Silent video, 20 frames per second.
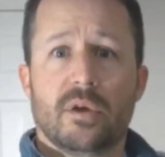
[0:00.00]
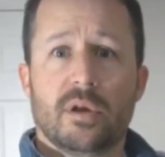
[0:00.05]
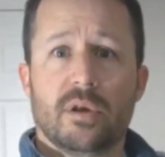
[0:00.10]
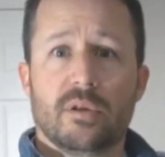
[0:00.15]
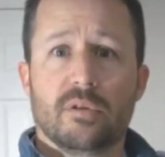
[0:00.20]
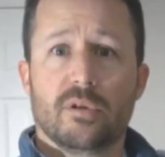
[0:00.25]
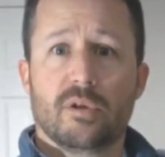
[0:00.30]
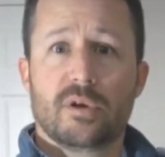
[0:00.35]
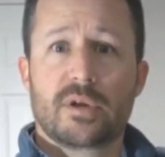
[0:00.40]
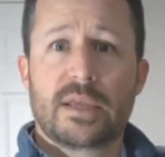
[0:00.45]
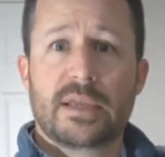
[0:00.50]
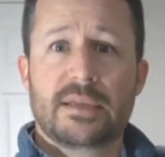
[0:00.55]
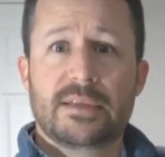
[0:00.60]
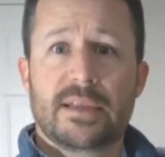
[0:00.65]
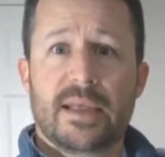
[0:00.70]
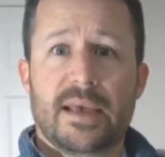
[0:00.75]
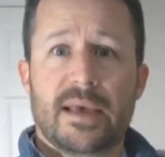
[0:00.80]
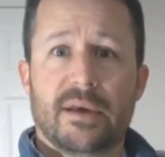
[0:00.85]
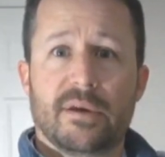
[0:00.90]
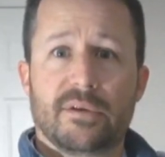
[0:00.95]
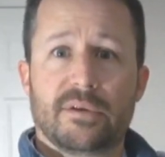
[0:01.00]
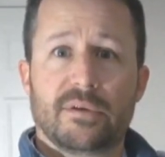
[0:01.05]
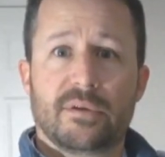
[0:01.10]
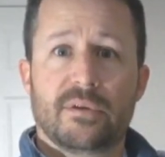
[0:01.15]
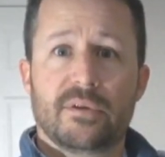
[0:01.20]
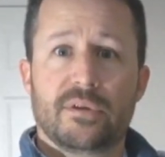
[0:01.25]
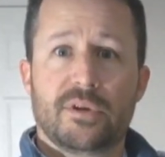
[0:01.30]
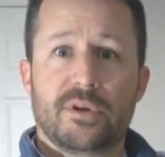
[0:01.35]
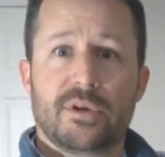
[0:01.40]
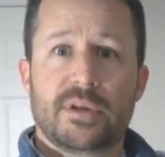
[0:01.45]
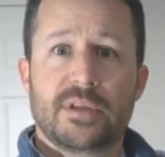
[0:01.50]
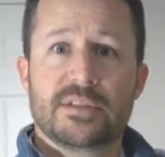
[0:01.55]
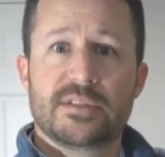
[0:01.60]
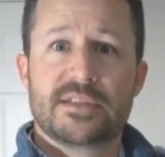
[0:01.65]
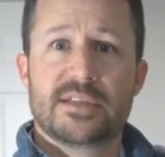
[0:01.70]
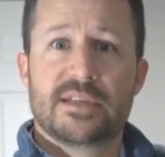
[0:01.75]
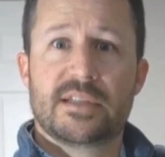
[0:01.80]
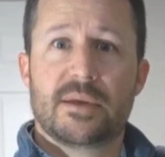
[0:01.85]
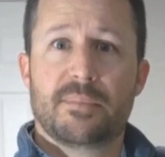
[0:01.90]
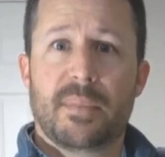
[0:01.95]
looking down, you can
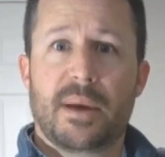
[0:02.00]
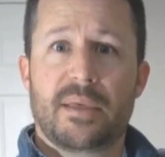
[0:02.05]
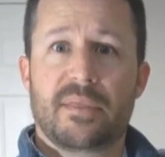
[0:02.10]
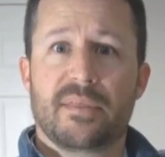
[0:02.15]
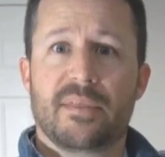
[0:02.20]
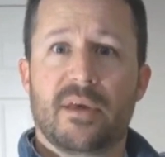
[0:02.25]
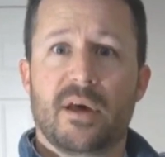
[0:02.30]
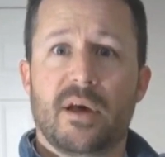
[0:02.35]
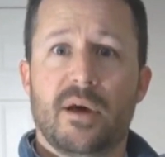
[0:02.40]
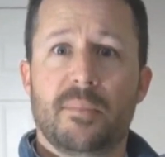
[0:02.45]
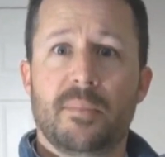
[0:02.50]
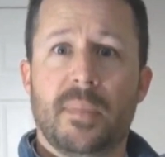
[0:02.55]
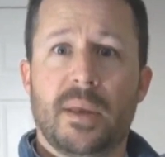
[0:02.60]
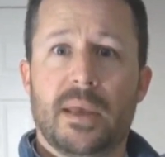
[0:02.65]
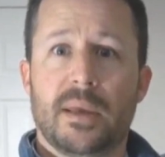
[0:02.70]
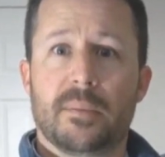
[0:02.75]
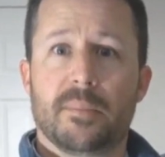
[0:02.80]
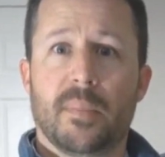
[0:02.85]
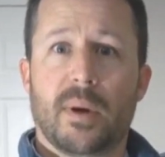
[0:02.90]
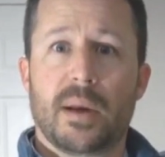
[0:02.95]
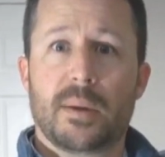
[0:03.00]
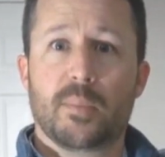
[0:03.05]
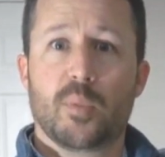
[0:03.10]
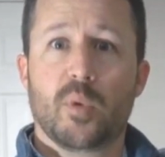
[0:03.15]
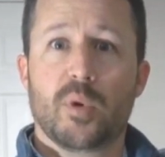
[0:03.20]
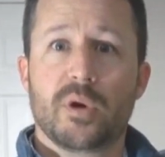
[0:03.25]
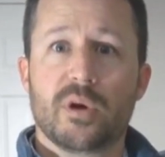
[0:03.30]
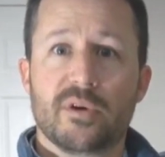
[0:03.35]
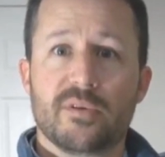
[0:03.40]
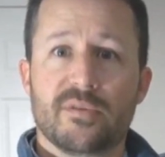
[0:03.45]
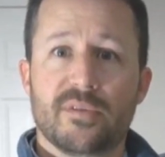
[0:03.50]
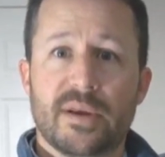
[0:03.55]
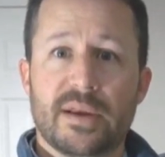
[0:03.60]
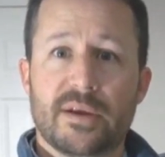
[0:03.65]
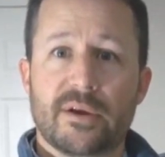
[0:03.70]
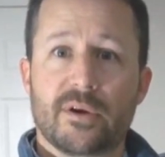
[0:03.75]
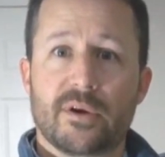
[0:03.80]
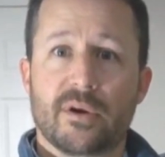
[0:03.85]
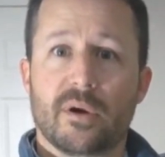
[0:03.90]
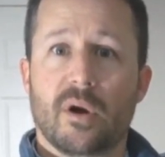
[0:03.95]
see that my thumb and my pointer
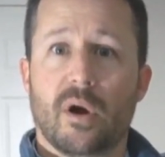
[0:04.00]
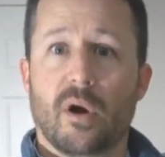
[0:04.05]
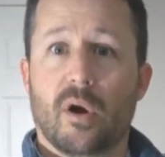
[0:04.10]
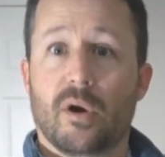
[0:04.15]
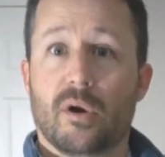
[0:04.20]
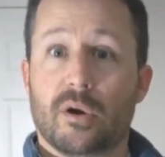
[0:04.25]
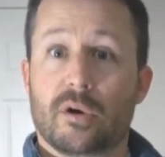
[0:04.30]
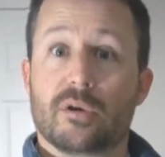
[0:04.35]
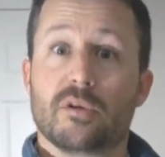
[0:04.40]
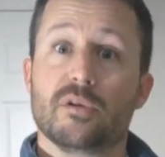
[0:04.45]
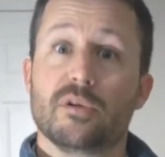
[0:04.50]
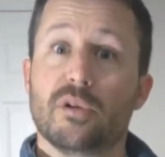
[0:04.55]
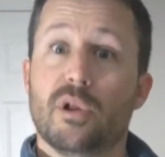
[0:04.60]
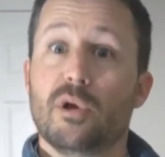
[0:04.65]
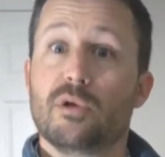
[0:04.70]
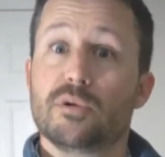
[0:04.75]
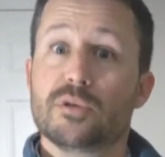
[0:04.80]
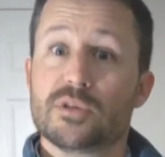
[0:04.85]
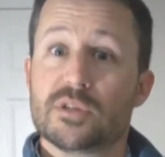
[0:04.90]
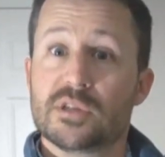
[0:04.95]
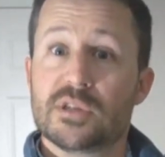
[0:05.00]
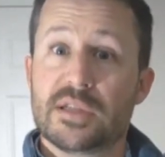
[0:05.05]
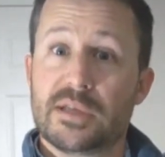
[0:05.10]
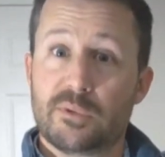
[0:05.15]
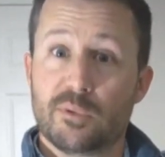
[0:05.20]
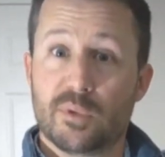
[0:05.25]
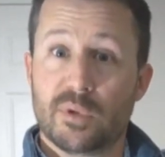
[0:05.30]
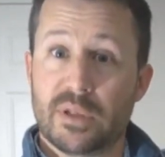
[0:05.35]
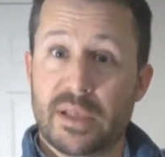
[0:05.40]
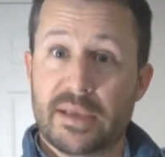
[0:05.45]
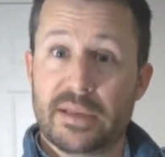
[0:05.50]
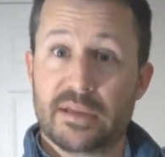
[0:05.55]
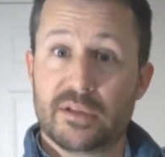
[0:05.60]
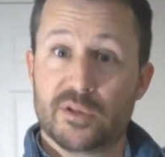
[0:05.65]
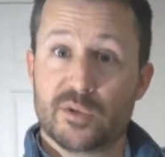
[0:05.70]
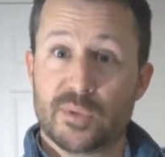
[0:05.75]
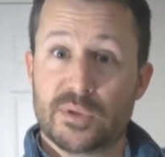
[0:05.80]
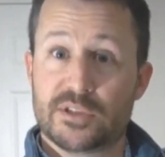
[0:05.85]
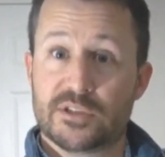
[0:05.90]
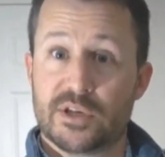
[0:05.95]
finger are closely related
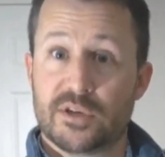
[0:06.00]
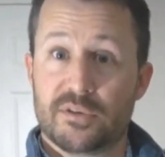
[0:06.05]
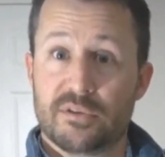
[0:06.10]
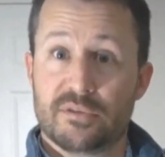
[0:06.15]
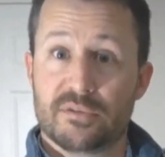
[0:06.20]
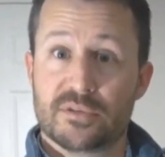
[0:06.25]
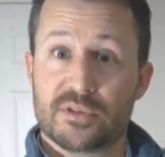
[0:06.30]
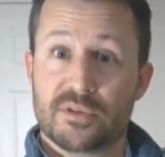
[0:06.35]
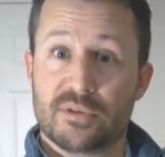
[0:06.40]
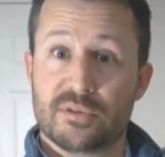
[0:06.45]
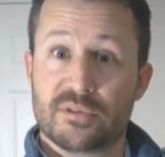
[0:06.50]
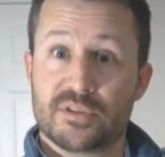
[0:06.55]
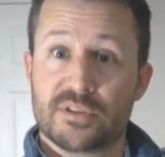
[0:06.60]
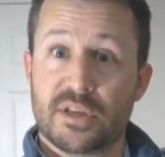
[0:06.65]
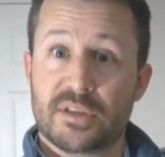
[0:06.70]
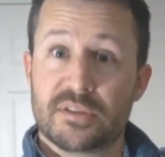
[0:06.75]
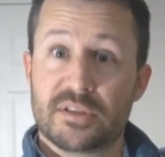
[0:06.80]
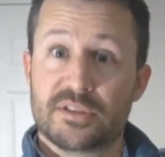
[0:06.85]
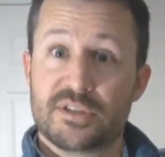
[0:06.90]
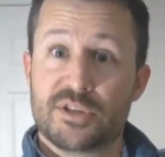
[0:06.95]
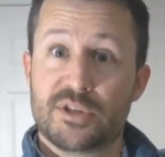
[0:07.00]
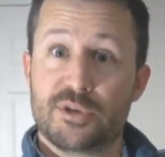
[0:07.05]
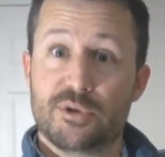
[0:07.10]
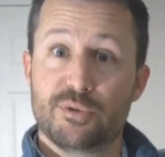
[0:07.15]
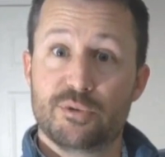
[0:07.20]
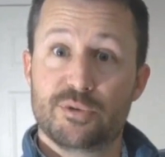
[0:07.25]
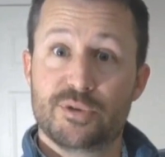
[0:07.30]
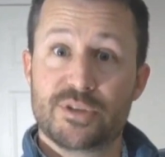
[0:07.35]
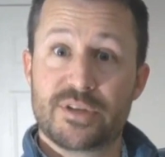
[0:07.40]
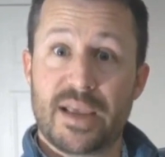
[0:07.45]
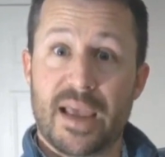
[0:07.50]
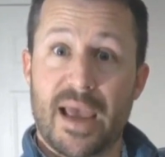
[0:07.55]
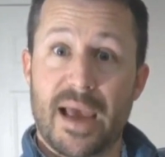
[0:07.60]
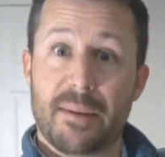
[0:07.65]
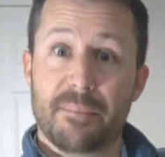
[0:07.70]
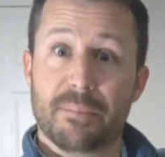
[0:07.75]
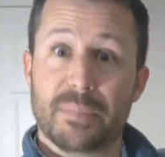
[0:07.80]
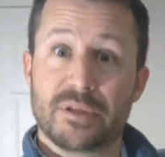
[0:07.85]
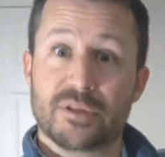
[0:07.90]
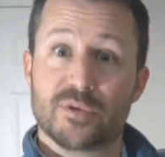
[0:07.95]
to each other, so there's not this huge
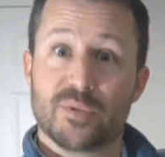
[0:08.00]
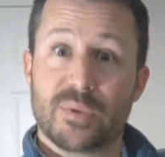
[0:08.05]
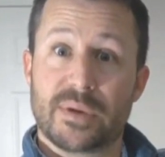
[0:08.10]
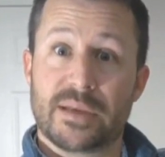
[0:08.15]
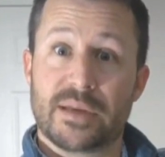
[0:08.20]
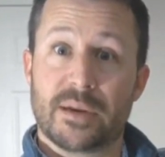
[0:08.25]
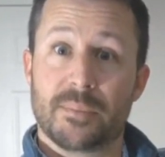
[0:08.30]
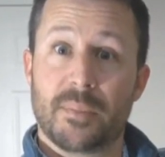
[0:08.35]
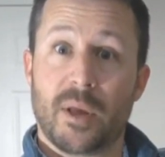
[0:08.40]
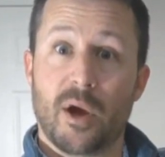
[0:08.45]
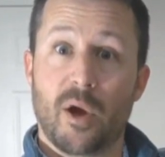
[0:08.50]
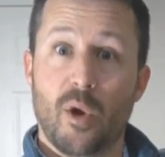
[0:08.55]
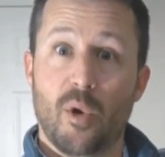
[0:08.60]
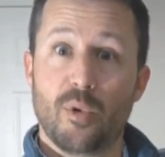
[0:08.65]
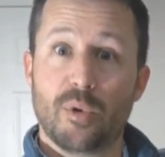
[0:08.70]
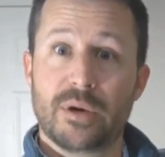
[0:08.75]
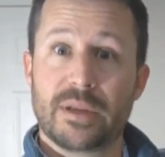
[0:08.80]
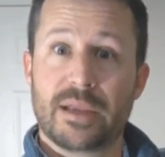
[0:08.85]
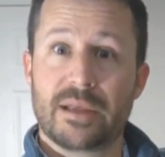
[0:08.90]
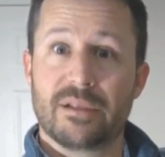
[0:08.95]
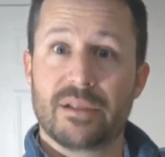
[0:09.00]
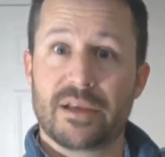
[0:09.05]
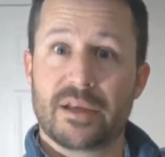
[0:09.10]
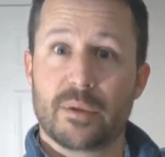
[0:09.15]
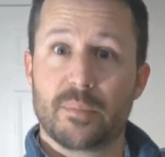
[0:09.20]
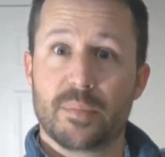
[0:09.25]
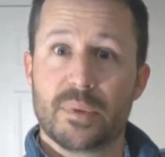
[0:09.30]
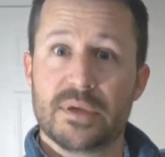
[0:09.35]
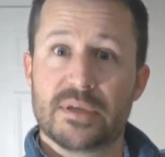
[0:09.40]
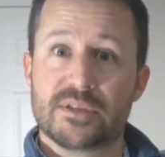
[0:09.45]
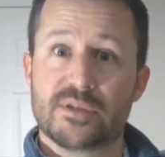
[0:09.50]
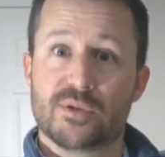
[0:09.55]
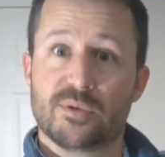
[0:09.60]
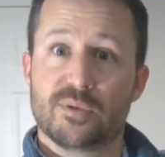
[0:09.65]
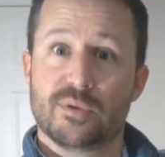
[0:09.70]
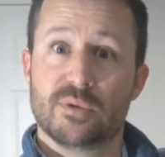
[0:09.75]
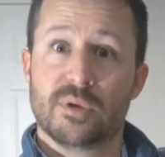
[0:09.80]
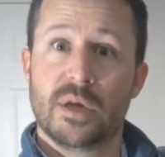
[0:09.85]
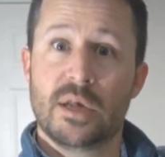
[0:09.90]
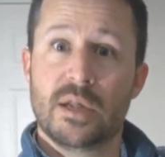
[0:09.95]
gap between. I'm not holding it like a
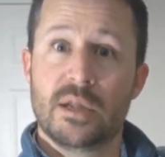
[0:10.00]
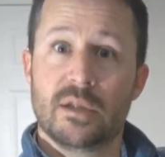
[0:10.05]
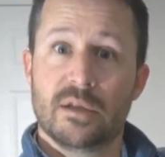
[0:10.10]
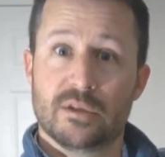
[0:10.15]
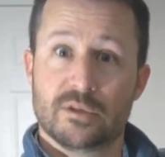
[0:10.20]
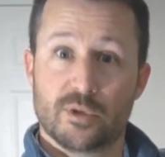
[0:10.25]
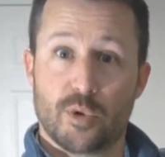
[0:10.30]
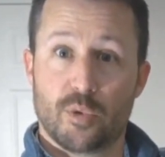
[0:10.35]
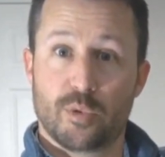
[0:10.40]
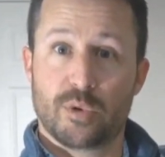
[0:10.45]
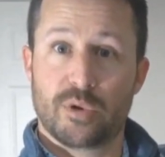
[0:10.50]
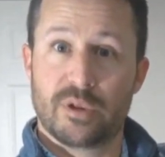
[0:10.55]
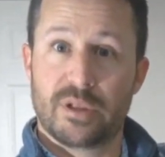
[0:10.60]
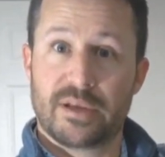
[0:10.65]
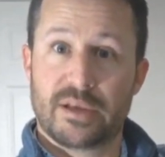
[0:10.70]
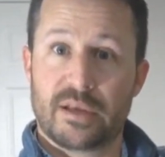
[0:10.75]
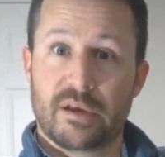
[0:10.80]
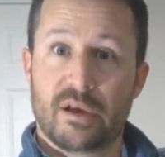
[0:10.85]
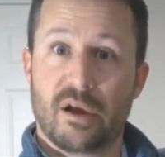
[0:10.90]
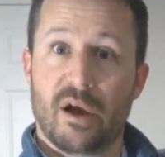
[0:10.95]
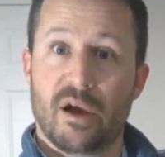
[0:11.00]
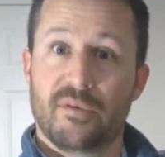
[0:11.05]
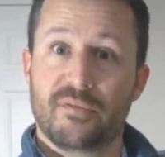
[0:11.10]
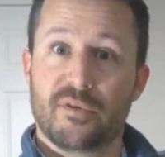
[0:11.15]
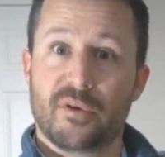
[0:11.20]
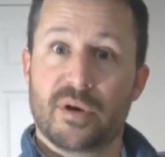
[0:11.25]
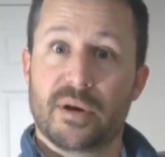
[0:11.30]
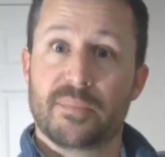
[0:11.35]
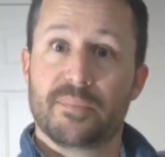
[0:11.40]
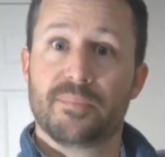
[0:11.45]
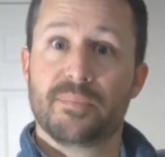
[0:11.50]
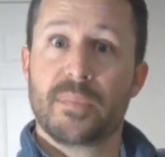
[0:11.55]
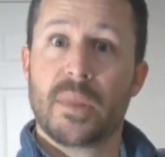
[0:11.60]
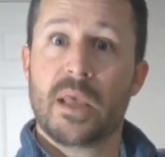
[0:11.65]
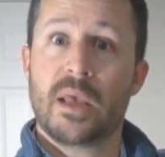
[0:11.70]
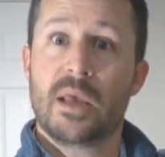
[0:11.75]
pistol. Let's hold it like a golf grip.